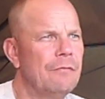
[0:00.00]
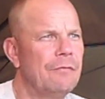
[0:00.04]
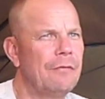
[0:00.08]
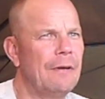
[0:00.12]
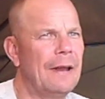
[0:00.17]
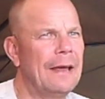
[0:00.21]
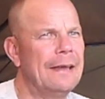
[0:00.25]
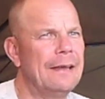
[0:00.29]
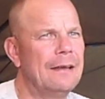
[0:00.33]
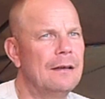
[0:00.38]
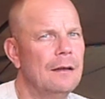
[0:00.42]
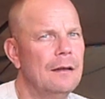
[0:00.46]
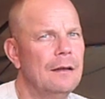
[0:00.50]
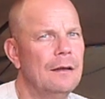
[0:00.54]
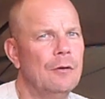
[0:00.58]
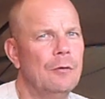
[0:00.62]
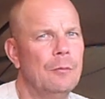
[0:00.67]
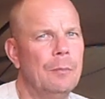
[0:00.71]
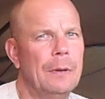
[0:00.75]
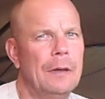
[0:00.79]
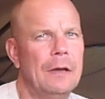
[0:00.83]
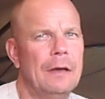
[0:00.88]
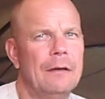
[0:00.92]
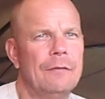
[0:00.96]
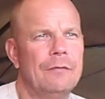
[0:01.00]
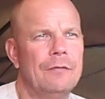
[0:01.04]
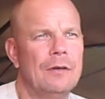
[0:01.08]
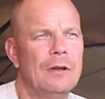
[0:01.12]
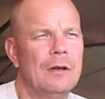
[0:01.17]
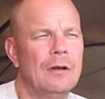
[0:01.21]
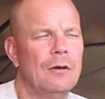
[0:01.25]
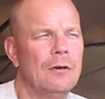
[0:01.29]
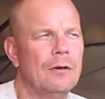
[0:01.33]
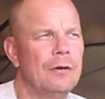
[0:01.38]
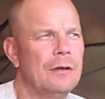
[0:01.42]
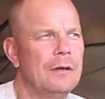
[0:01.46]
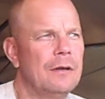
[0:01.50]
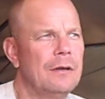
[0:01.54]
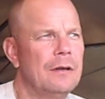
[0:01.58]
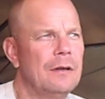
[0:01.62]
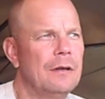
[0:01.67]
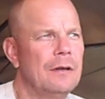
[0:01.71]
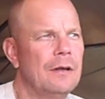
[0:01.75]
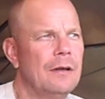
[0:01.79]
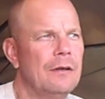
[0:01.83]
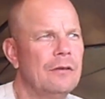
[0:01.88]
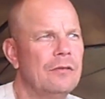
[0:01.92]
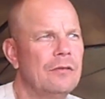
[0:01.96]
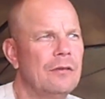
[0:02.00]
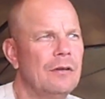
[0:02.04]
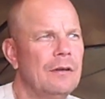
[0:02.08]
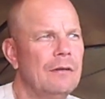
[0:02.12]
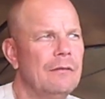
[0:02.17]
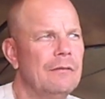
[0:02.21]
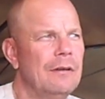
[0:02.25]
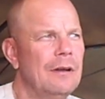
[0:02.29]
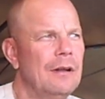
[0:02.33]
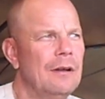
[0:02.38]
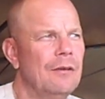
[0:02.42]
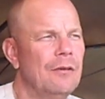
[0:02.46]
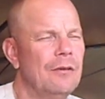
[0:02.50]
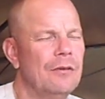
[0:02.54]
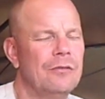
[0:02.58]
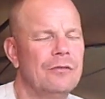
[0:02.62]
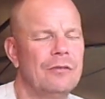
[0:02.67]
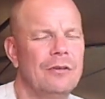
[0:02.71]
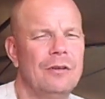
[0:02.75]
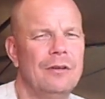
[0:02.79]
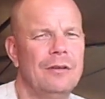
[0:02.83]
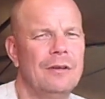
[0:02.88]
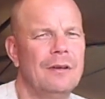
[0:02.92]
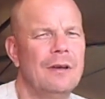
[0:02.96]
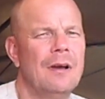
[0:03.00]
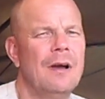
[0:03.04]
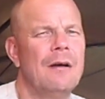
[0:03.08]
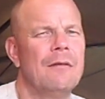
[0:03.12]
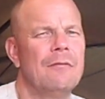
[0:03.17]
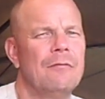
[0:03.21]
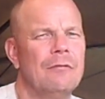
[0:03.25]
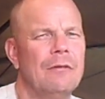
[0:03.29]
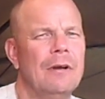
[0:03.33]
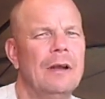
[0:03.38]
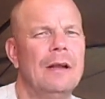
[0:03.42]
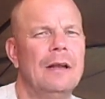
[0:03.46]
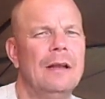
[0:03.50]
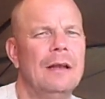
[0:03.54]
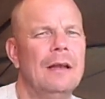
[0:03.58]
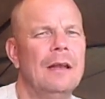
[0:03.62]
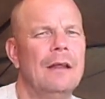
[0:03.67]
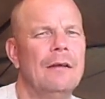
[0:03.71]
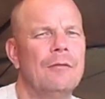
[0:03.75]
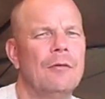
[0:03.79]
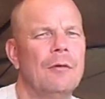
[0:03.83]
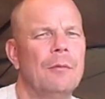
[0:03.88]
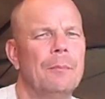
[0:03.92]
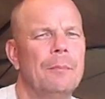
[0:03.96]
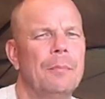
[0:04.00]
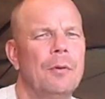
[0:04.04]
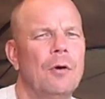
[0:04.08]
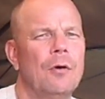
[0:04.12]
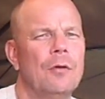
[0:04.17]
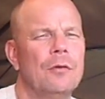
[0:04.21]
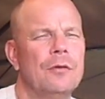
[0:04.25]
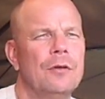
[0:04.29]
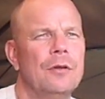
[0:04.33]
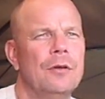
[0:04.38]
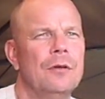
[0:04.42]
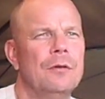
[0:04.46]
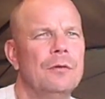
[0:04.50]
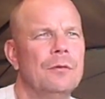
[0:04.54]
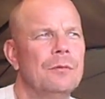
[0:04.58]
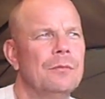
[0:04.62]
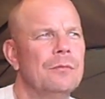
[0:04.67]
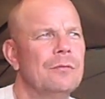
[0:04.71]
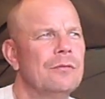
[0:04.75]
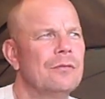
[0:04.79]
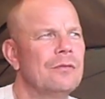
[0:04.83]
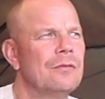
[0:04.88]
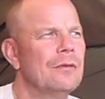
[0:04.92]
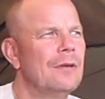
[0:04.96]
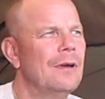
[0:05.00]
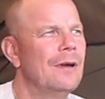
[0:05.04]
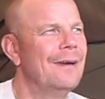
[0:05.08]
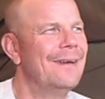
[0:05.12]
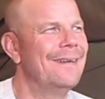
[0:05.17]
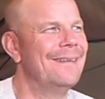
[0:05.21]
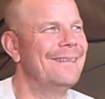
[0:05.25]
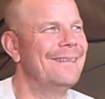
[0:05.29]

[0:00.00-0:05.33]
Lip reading: flake a little bit, if you like, you know. Suddenly realised that you can't really live on pot noodles.